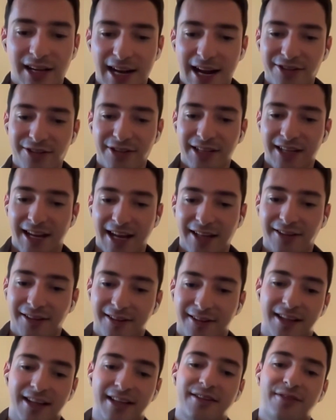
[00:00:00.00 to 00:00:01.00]
if you can actually
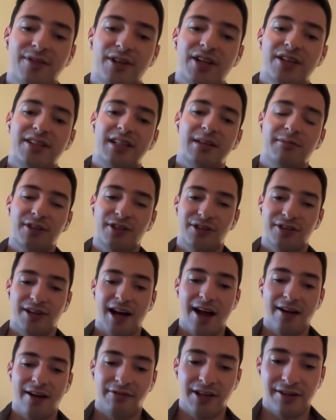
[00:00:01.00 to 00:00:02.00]
get to things very similar
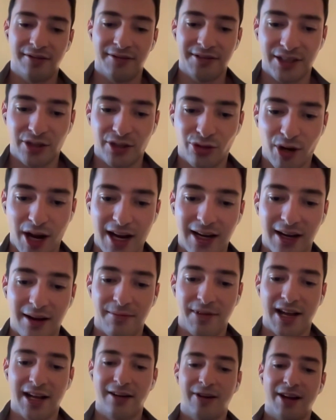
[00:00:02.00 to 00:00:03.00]
to high frequency
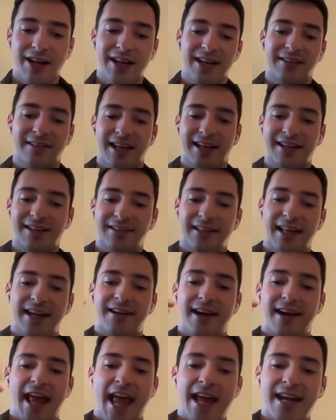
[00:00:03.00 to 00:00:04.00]
trading by creating like a
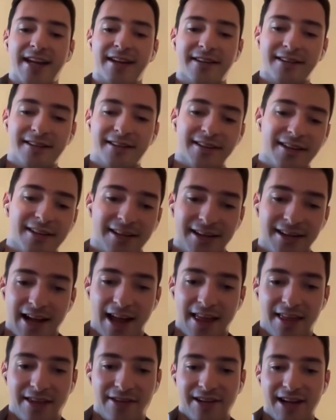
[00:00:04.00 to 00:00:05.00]
layer N
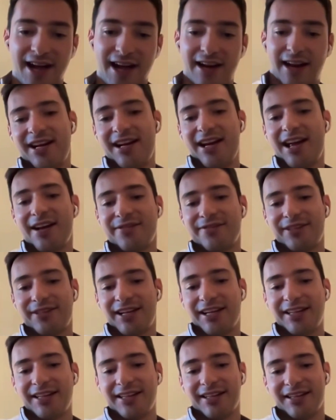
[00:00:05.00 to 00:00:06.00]
and then you kind of
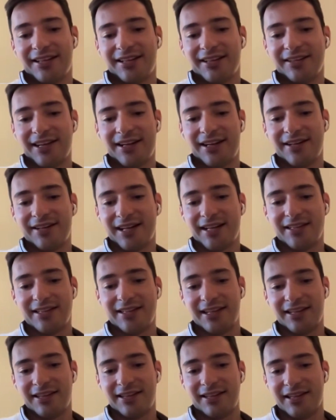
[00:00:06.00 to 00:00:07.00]
have like a layer
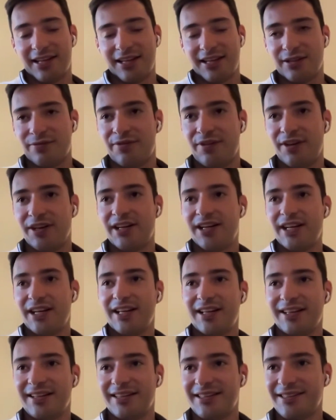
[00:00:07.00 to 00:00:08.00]
that's a that's a
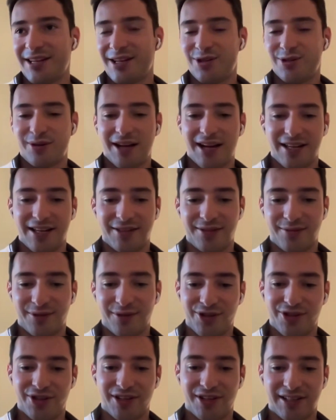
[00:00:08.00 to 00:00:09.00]
very
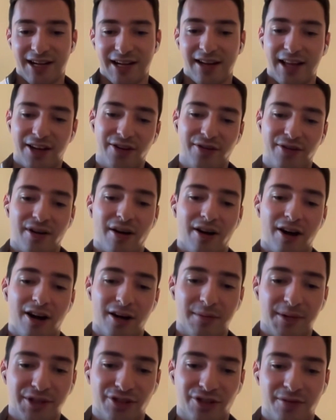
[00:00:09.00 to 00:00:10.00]
centralized version, kind of like you know
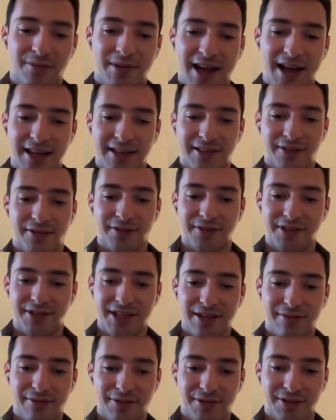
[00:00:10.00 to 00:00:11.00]
how Arbitrum has their
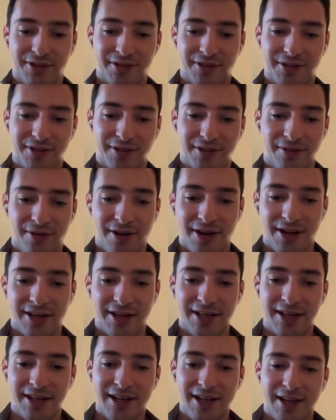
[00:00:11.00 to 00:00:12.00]
own sequencer and so
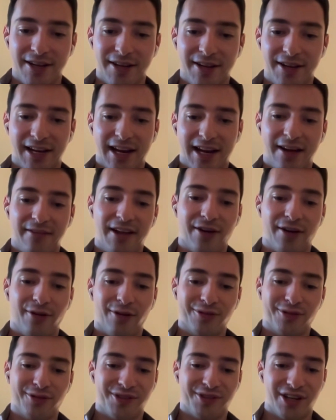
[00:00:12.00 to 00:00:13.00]
on. You can have
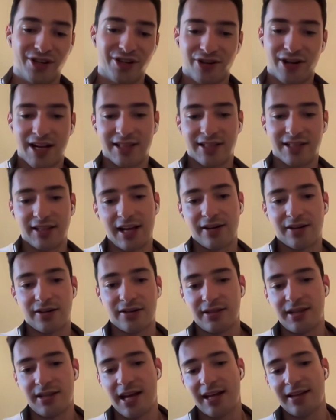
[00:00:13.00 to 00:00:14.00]
like ultra centralized
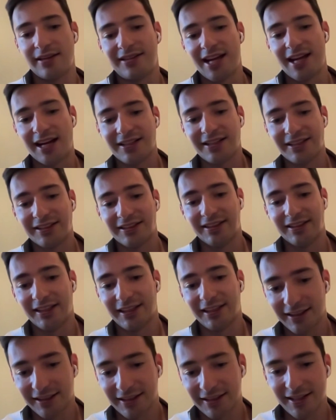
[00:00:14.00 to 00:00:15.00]
layers that
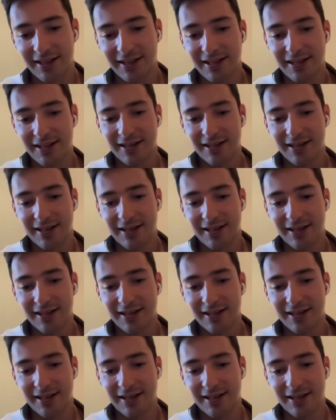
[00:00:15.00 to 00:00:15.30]
technically,